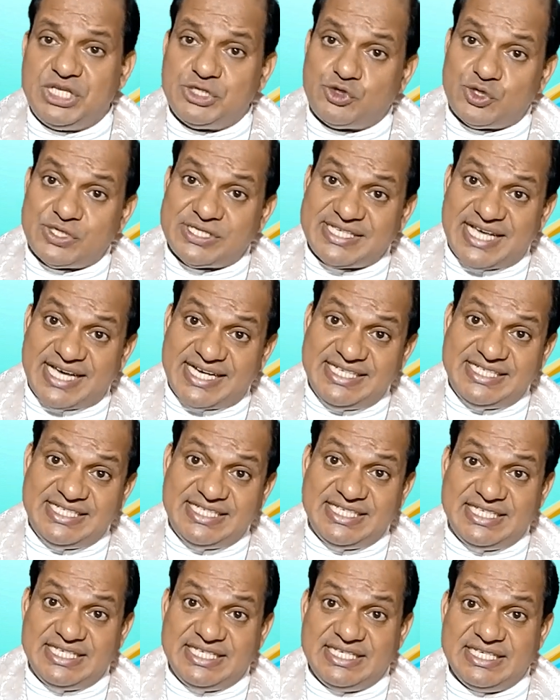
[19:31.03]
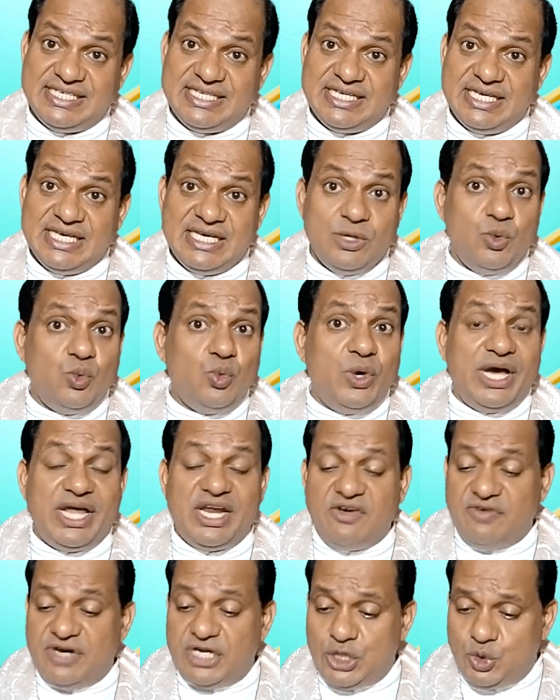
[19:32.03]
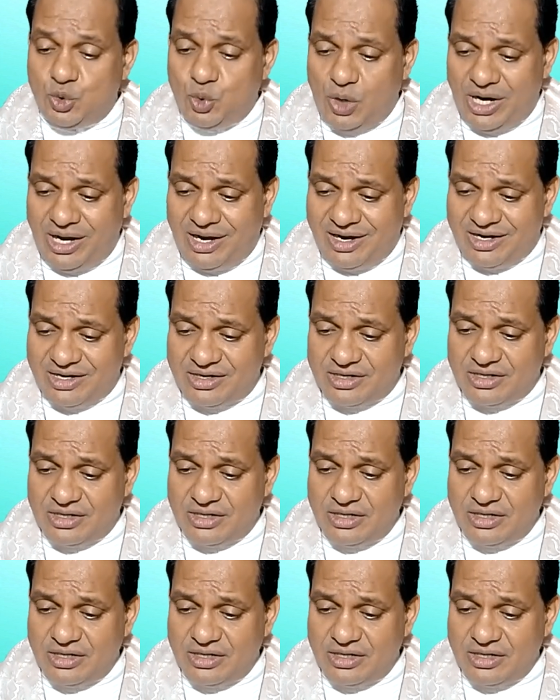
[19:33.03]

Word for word: society, wherever you are.